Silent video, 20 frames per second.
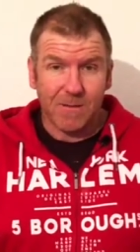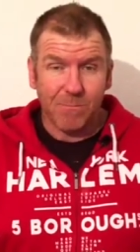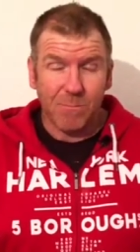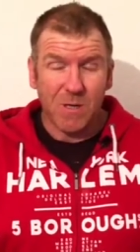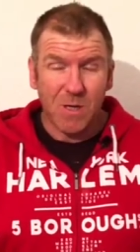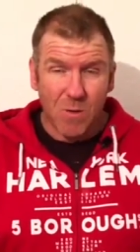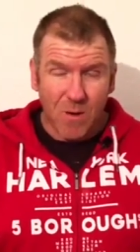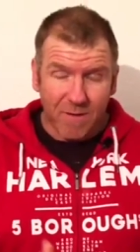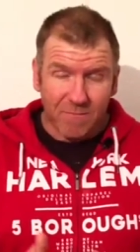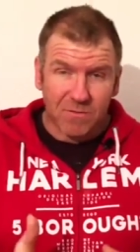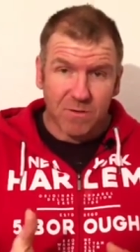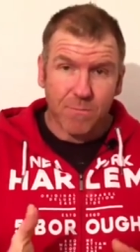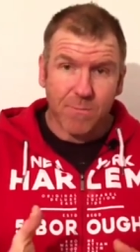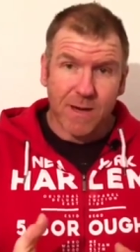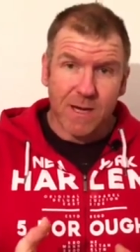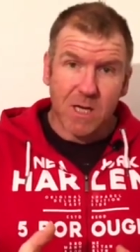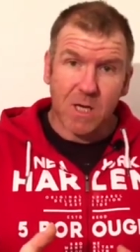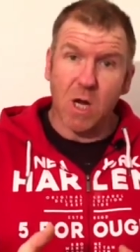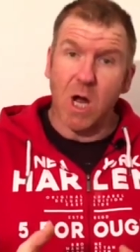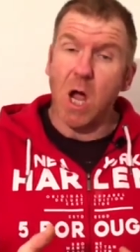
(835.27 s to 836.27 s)
But you have to
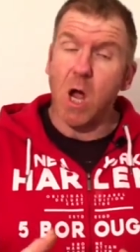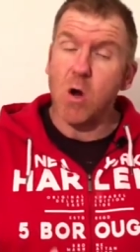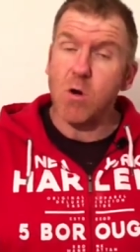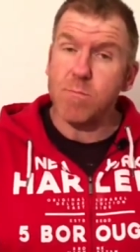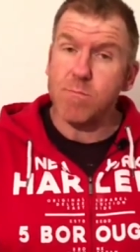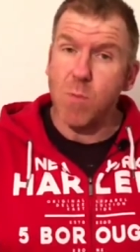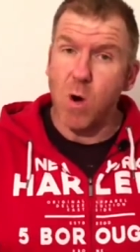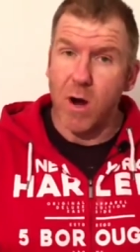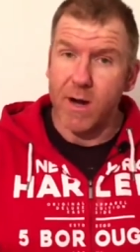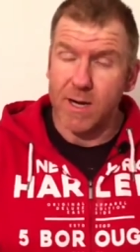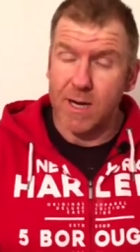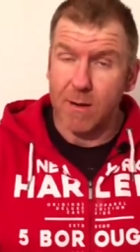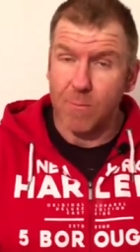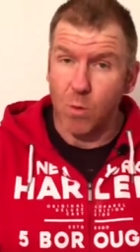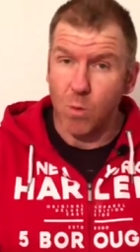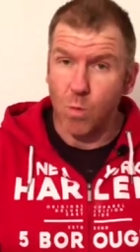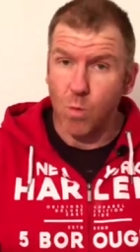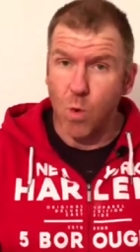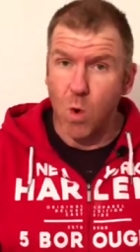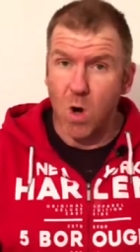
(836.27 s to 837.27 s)
make your own mind up
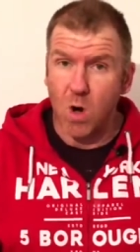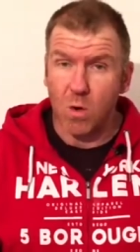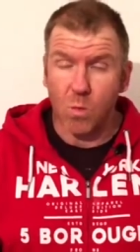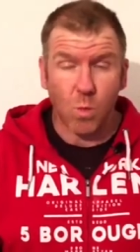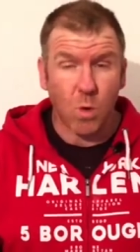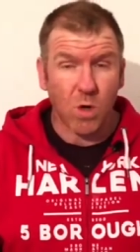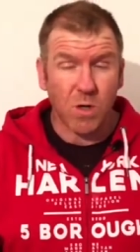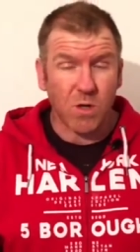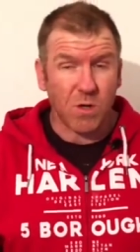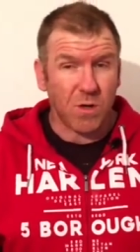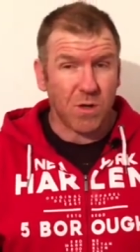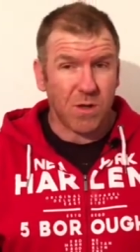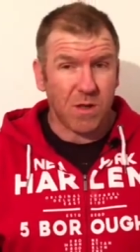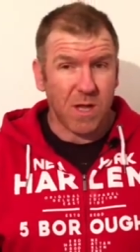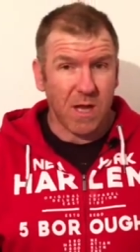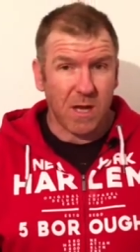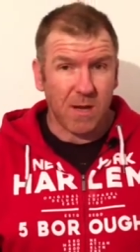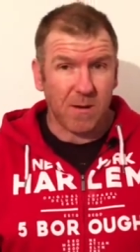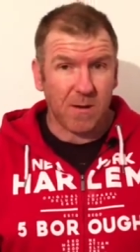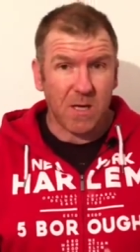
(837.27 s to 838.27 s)
on what, what you
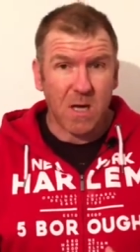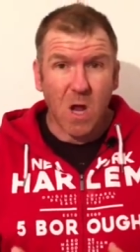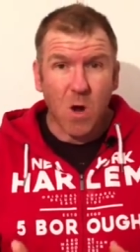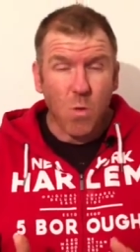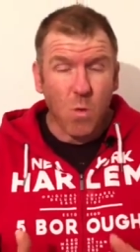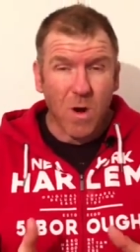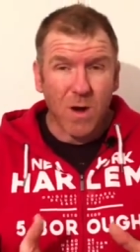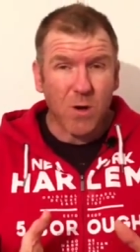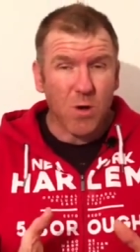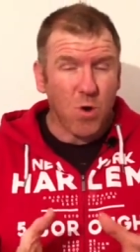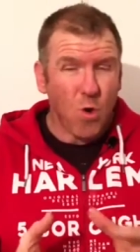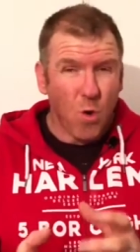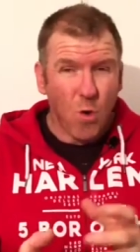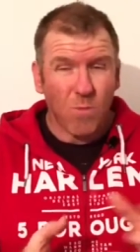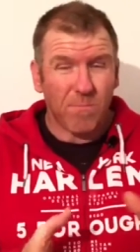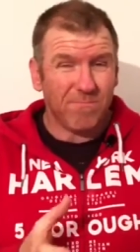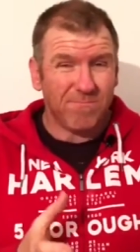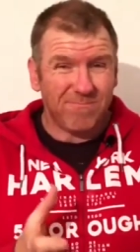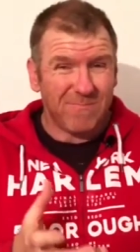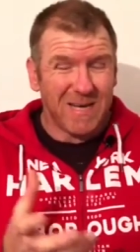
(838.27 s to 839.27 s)
think. No one,
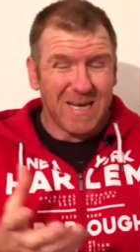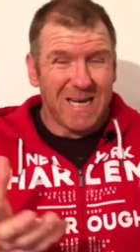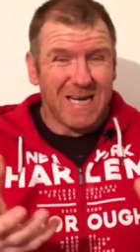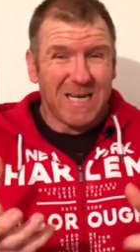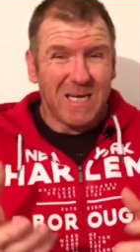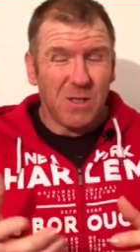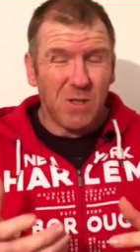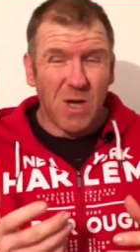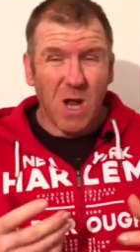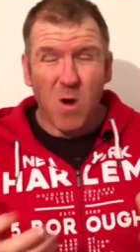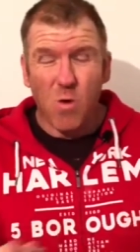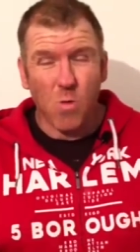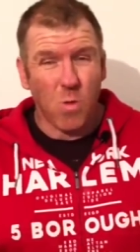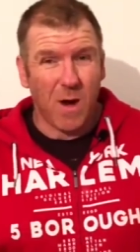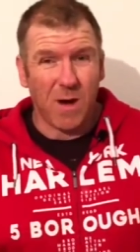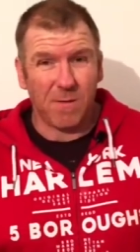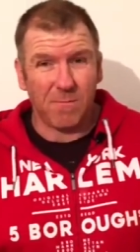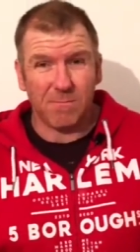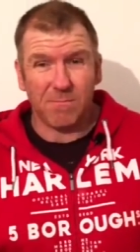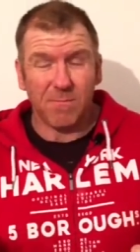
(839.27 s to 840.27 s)
not, no
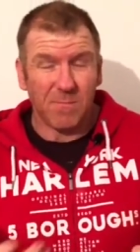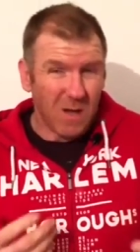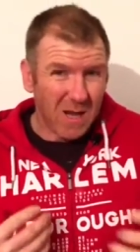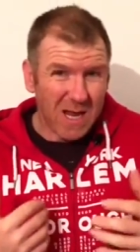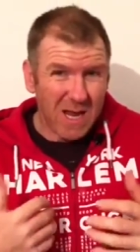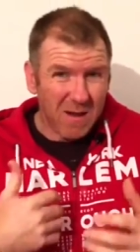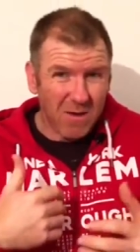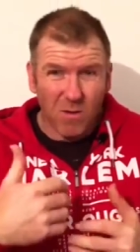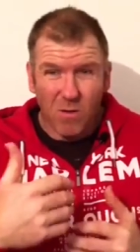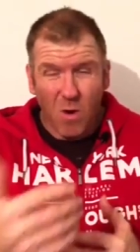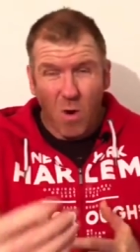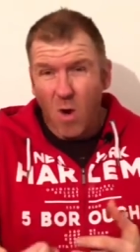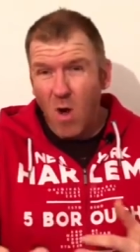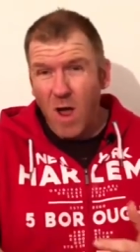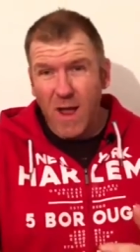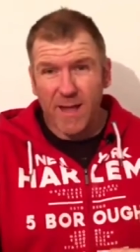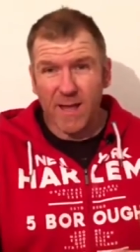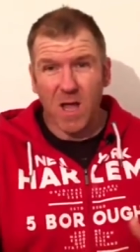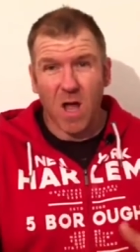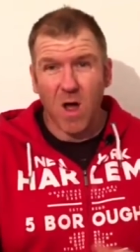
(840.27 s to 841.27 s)
one,
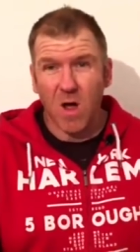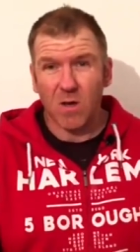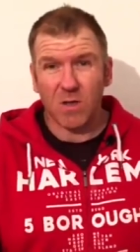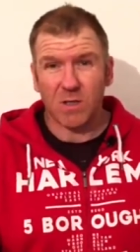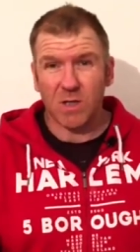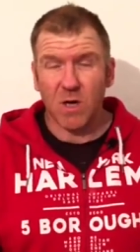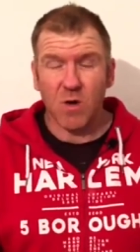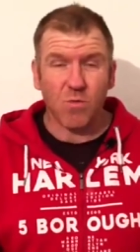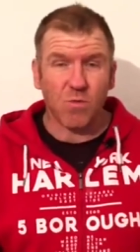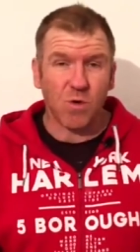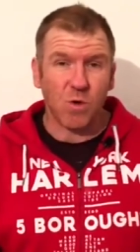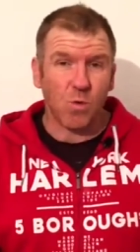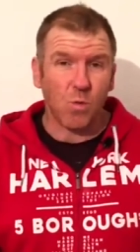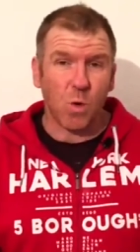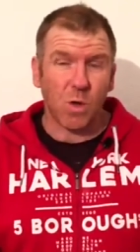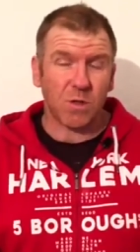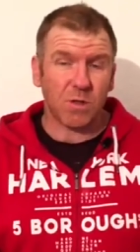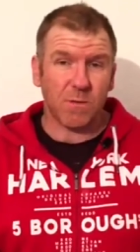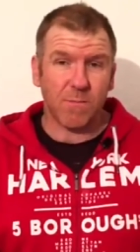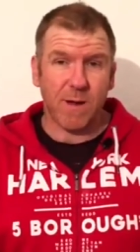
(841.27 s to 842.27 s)
I can't tell you
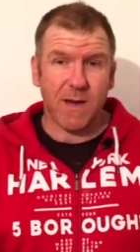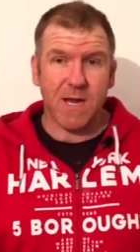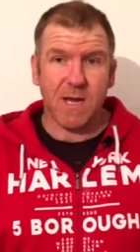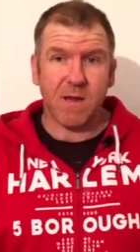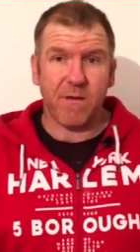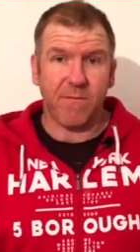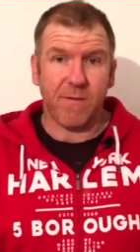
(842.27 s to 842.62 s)
what to make